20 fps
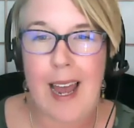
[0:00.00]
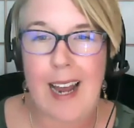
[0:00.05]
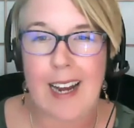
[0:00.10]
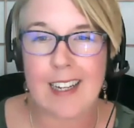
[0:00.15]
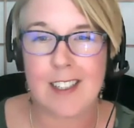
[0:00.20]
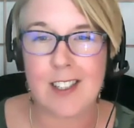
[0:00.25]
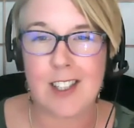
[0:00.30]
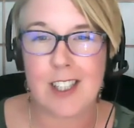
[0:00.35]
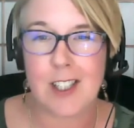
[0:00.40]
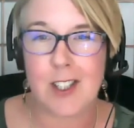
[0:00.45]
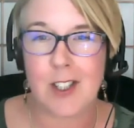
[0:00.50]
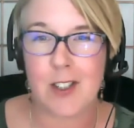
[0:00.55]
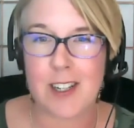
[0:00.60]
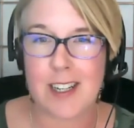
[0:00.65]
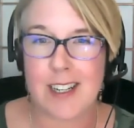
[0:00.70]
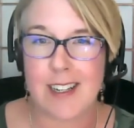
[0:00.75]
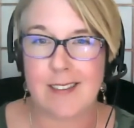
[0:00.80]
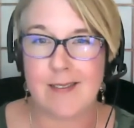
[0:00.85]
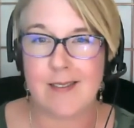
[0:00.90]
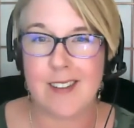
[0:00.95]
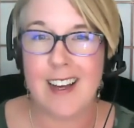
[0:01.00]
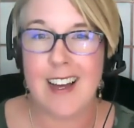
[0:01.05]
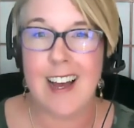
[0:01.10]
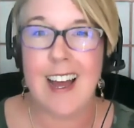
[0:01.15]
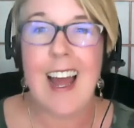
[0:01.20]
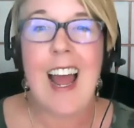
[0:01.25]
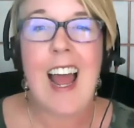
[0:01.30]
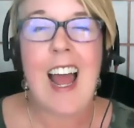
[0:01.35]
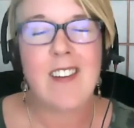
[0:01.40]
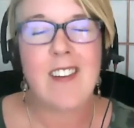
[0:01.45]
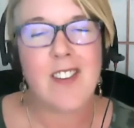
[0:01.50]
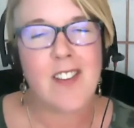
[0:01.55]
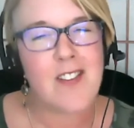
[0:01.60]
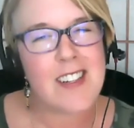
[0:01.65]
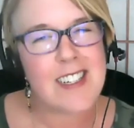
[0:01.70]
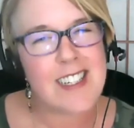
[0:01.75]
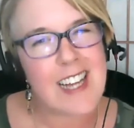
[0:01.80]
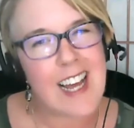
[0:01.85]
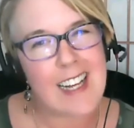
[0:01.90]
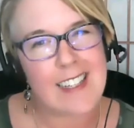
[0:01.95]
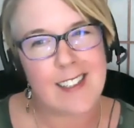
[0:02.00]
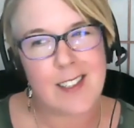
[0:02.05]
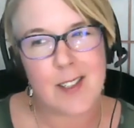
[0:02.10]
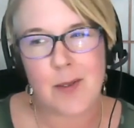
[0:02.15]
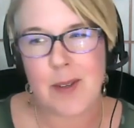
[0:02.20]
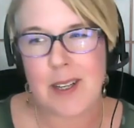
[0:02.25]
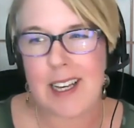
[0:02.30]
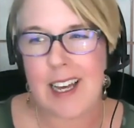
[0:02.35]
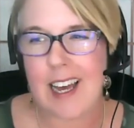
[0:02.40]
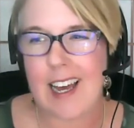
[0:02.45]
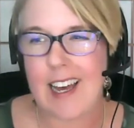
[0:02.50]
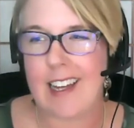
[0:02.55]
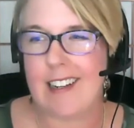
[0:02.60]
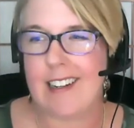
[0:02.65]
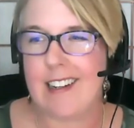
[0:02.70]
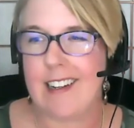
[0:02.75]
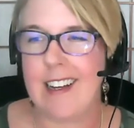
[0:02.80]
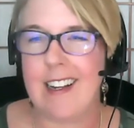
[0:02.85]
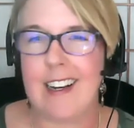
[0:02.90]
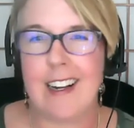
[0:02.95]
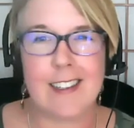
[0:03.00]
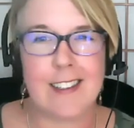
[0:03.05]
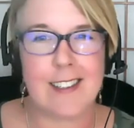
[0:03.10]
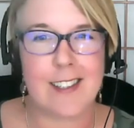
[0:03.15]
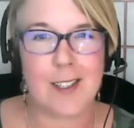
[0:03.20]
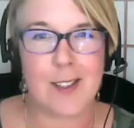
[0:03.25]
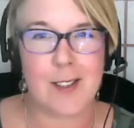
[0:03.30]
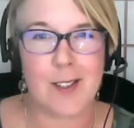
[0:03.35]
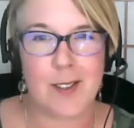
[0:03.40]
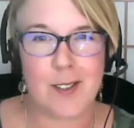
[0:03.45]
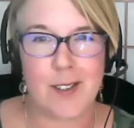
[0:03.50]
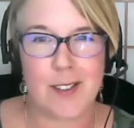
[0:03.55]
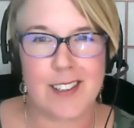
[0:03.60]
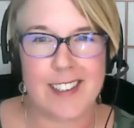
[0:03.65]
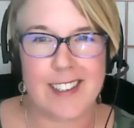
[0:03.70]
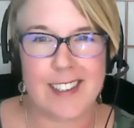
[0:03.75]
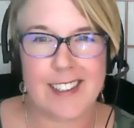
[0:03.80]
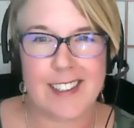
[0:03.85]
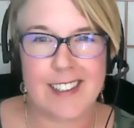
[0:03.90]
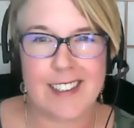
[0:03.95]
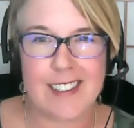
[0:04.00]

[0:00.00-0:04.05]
package that you're in. Have a fantastic week ahead, and I'll see you soon.